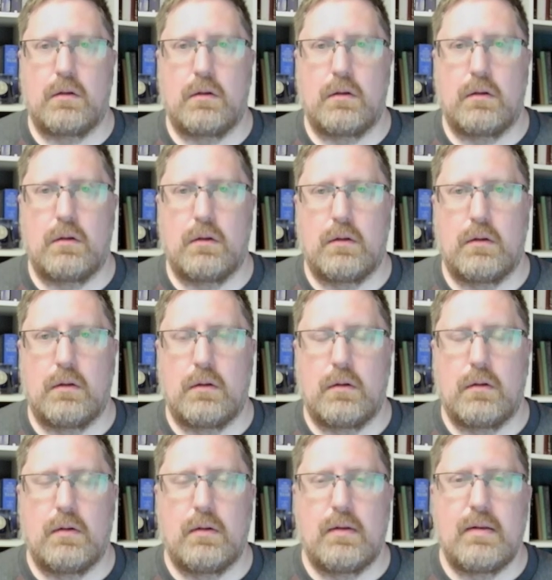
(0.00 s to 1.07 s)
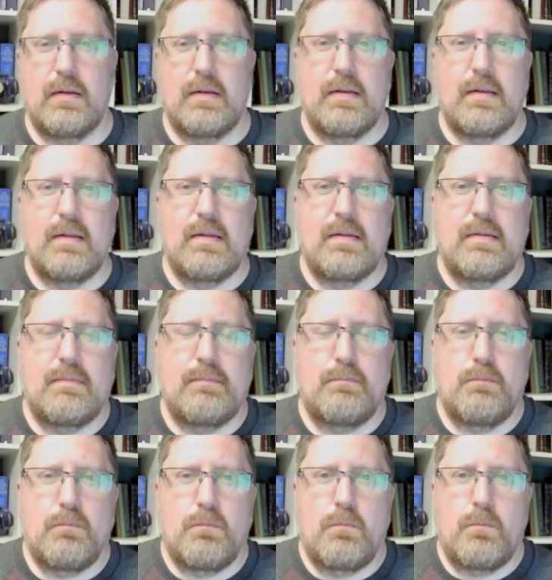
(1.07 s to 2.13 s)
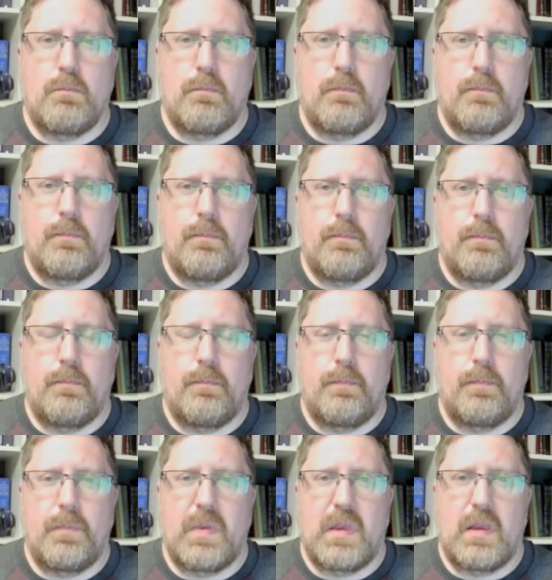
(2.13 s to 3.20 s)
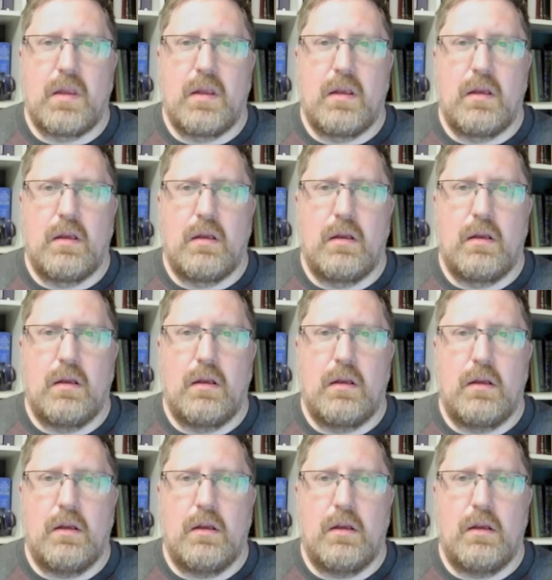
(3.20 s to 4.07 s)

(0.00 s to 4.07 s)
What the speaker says: No one is speaking in this clip.